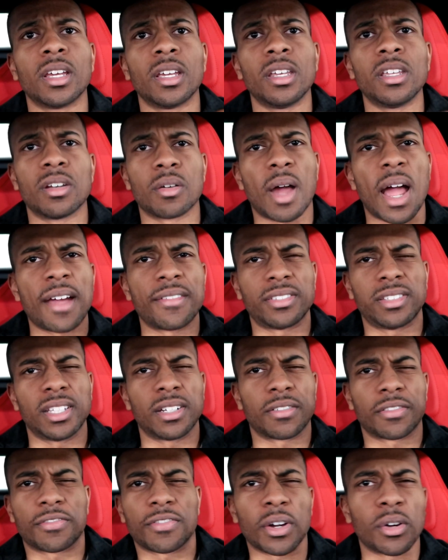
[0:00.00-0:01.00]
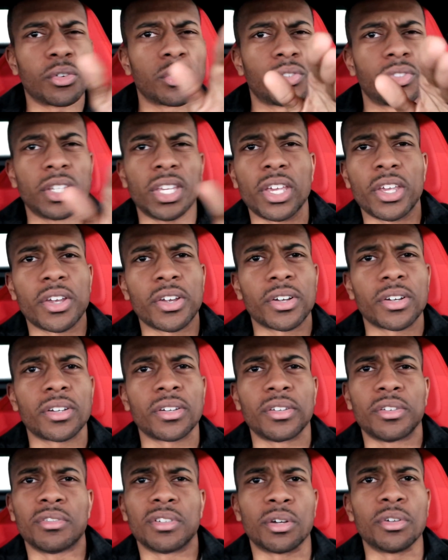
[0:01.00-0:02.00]
You know, obviously the first year,
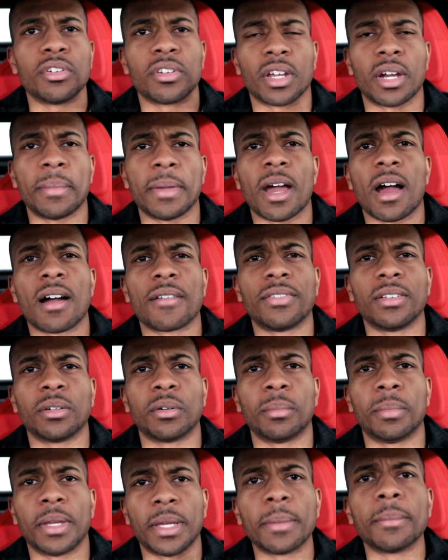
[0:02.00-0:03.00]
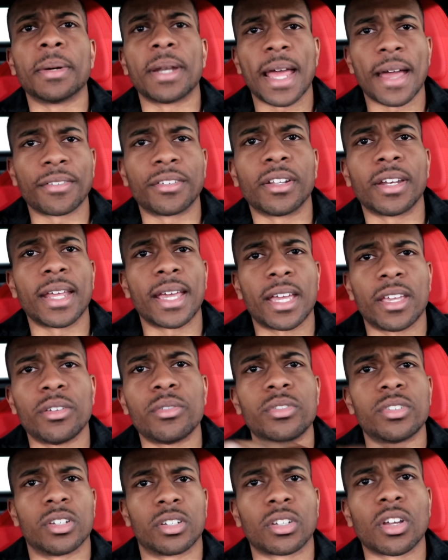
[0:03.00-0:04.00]
you know, you're gonna be off a little bit, but after that
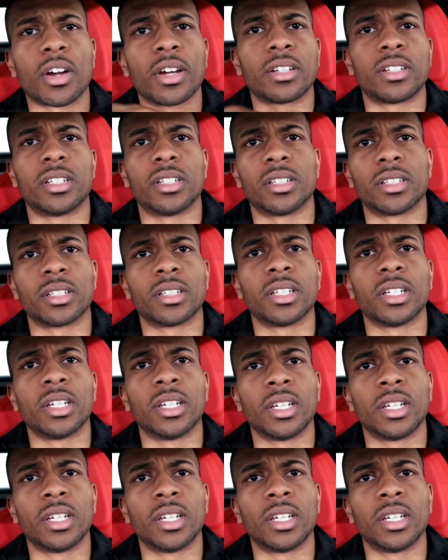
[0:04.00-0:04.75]
you should start to,